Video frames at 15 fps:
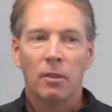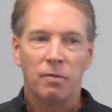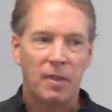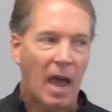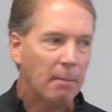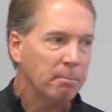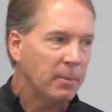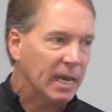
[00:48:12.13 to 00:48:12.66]

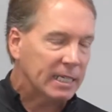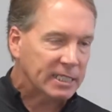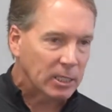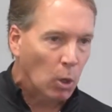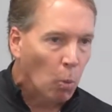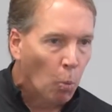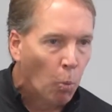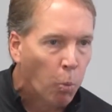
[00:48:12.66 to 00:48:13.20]
That makes
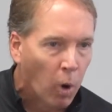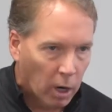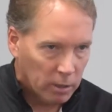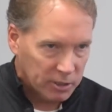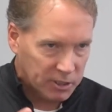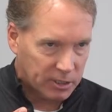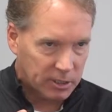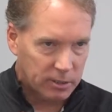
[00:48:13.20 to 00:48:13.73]
it
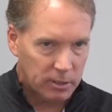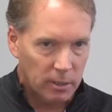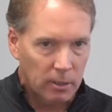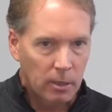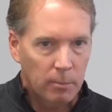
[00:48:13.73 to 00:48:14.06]
worse,